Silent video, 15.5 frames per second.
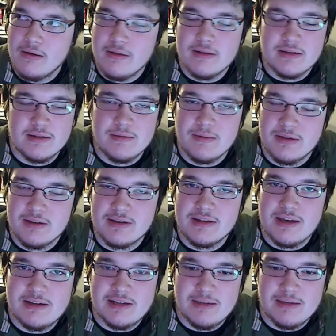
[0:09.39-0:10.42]
this
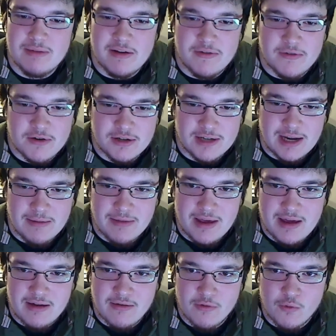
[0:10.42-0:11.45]
is actually my first time
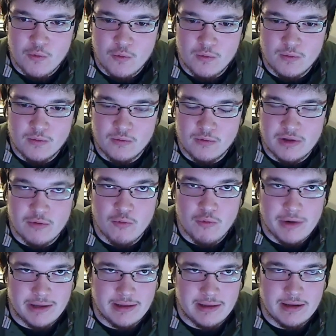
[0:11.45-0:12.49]
like
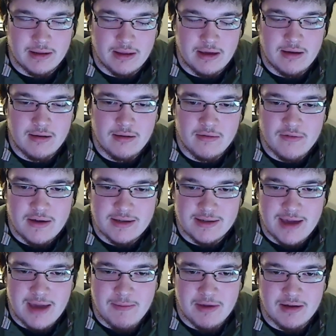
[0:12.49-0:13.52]
willingly face
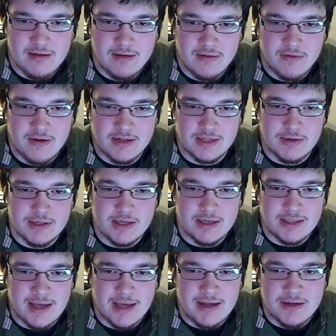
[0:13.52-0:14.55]
camming. First it was
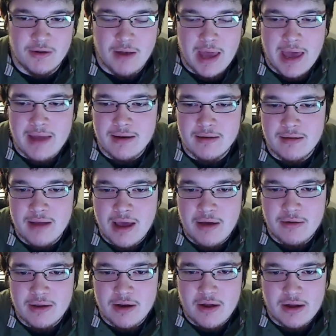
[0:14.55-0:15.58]
Nintendo Land, and
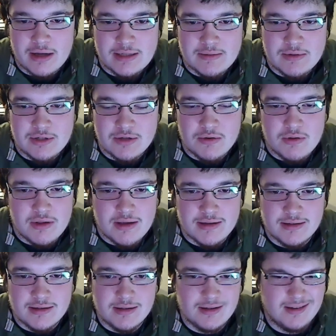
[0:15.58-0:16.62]
now, you know, I guess I'm just doing
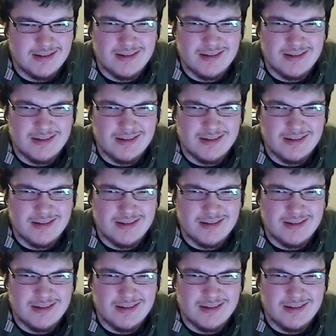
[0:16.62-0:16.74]
this.